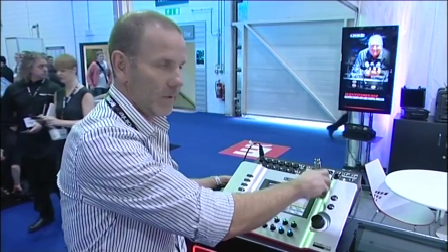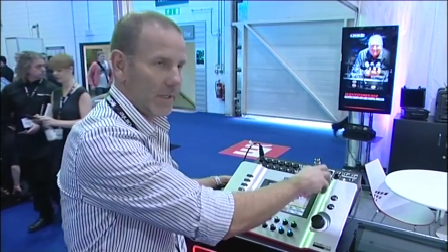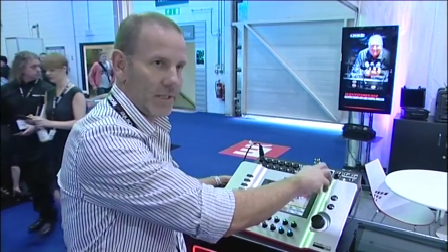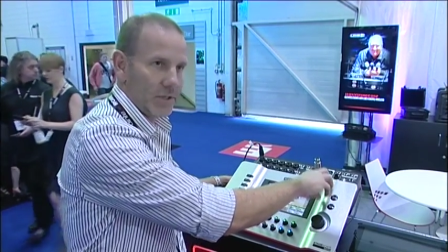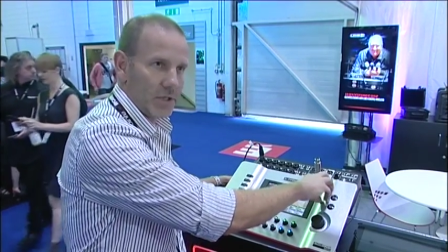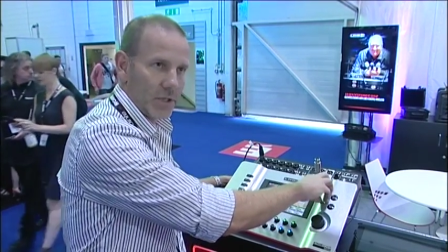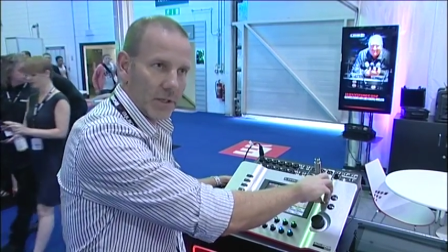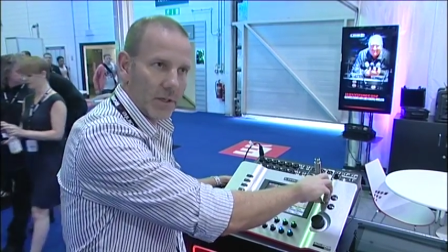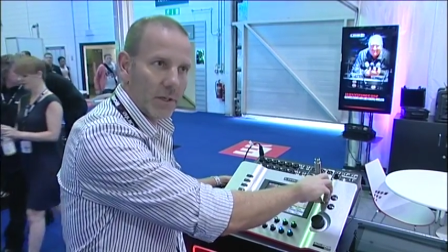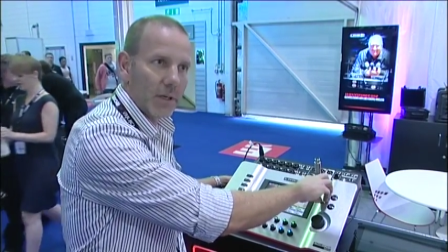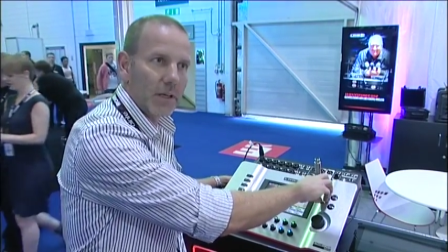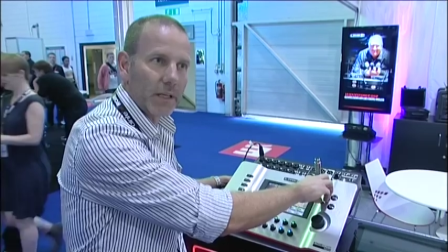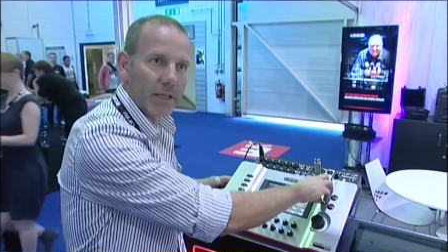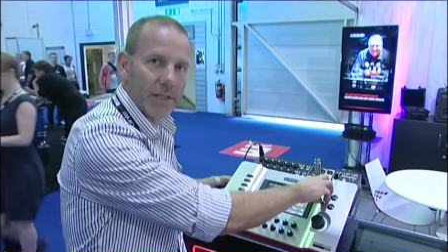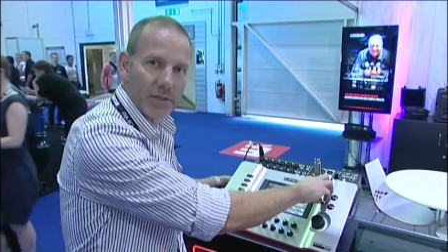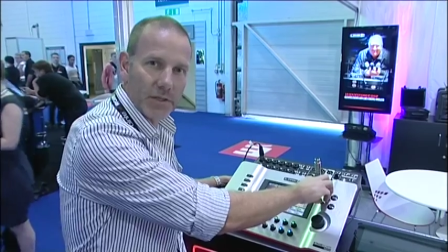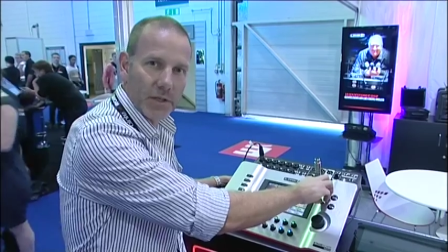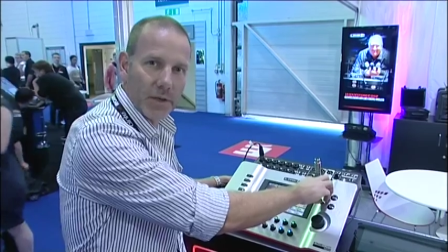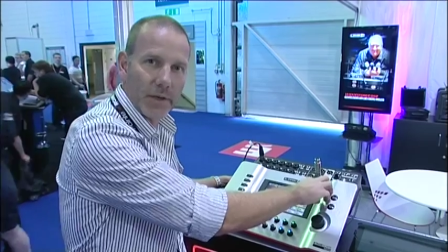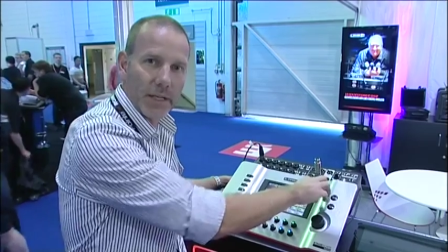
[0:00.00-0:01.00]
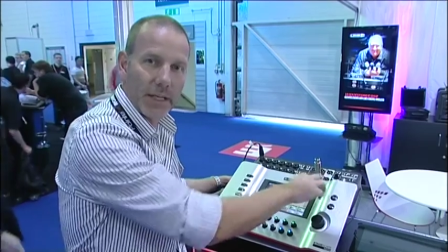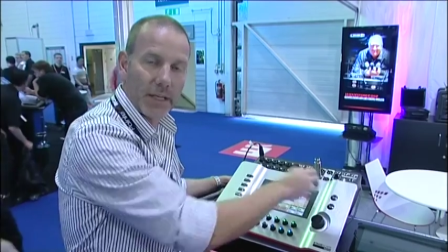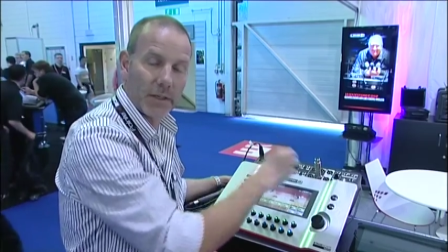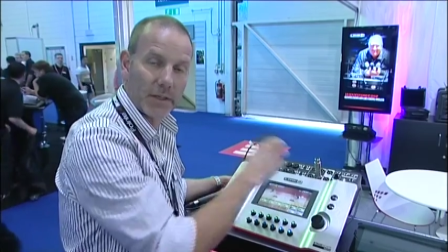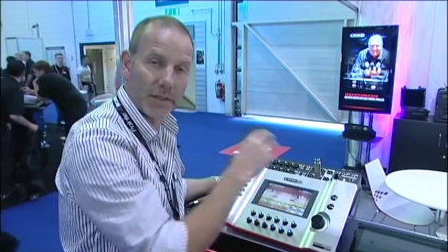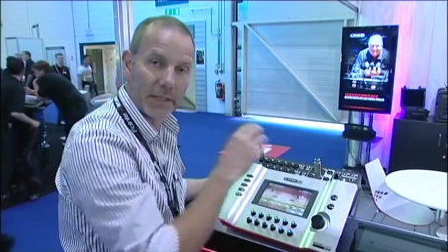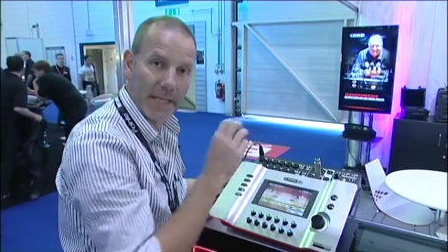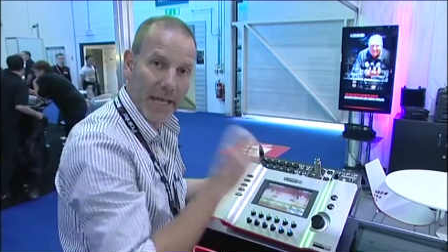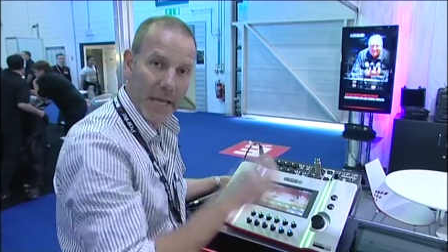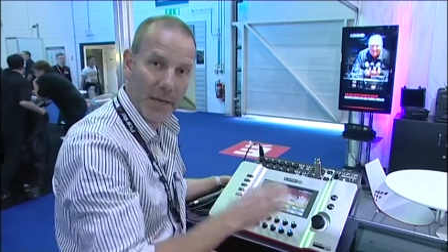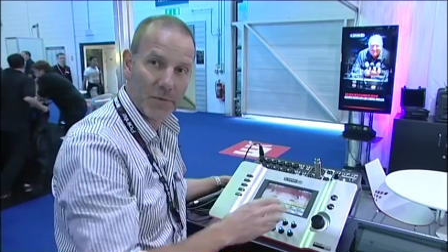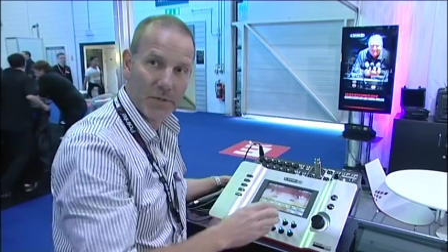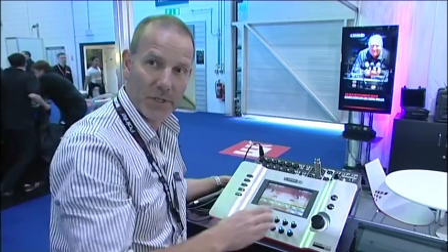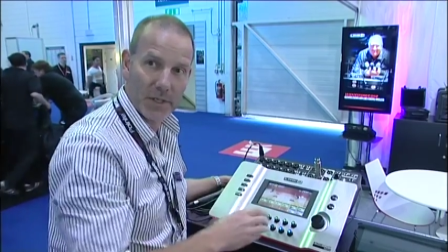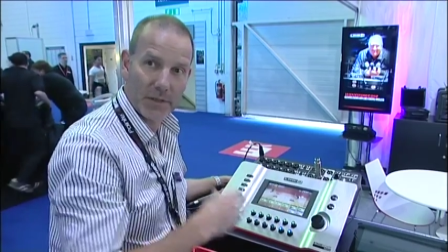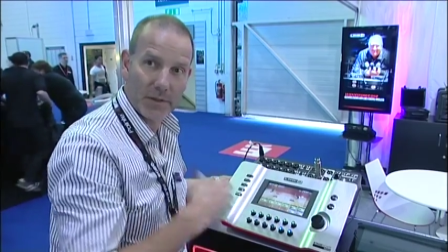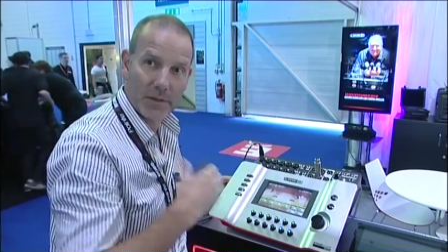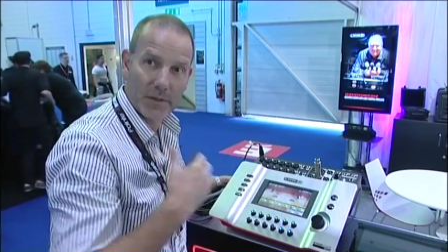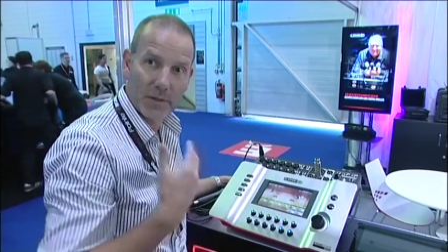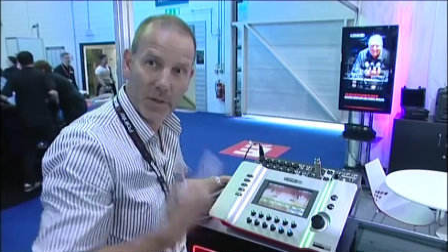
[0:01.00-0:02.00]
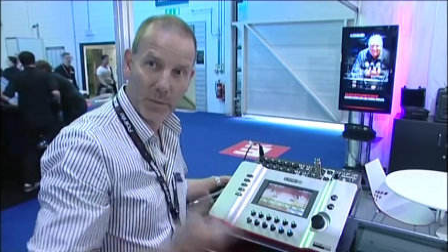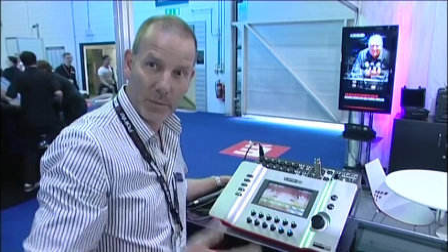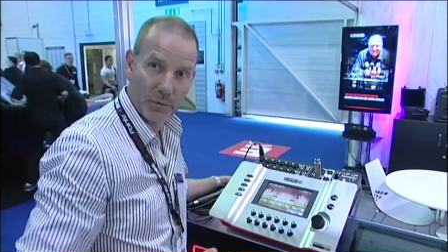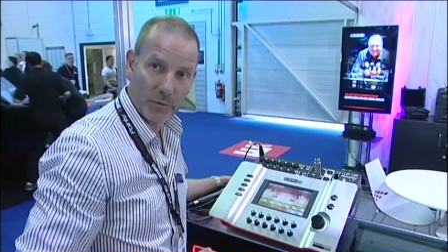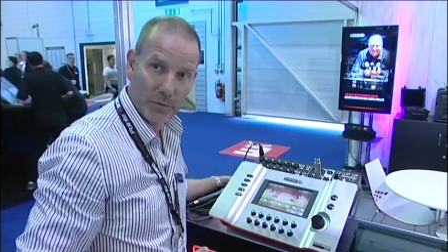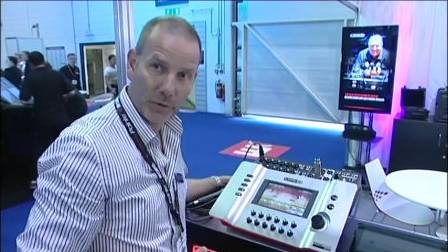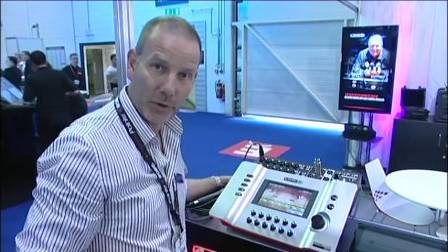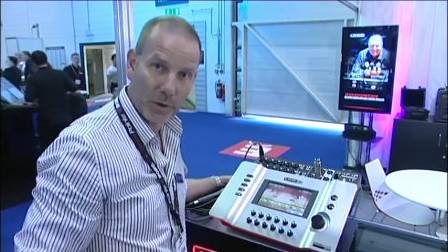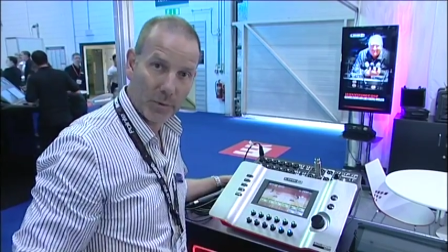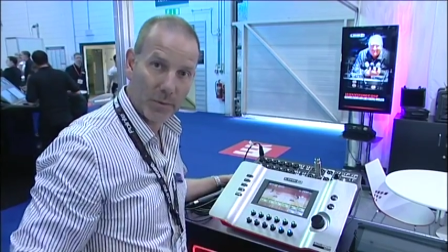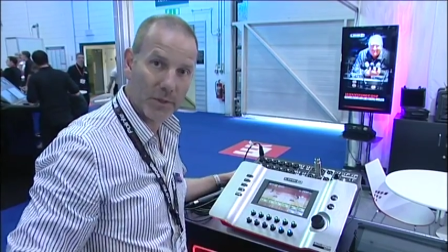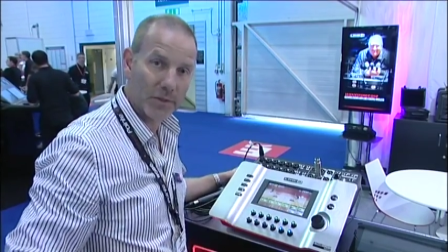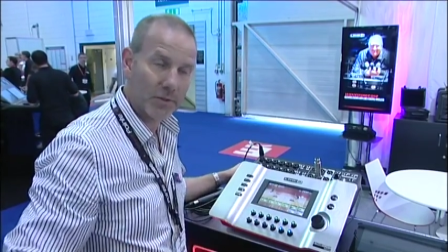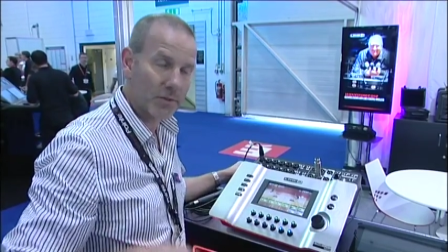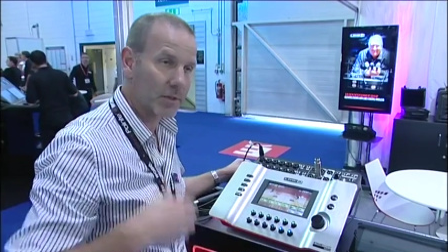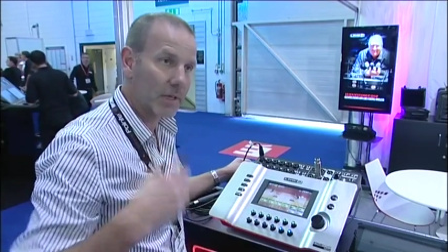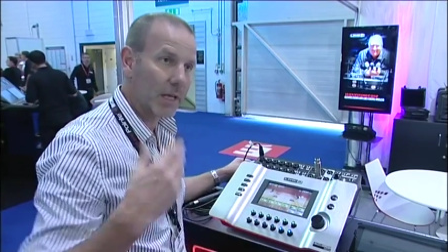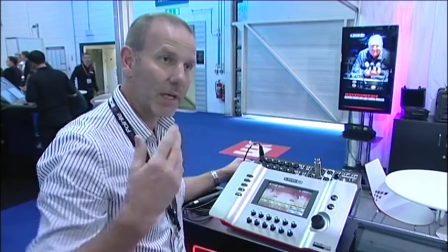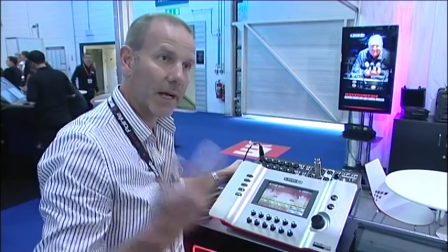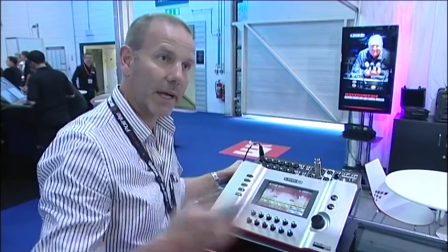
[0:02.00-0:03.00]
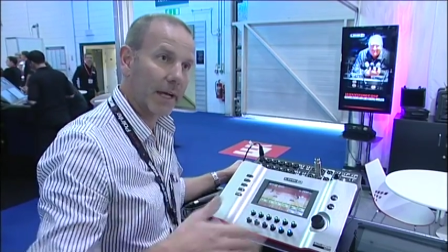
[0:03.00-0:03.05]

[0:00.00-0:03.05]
internally, so I could capture performance.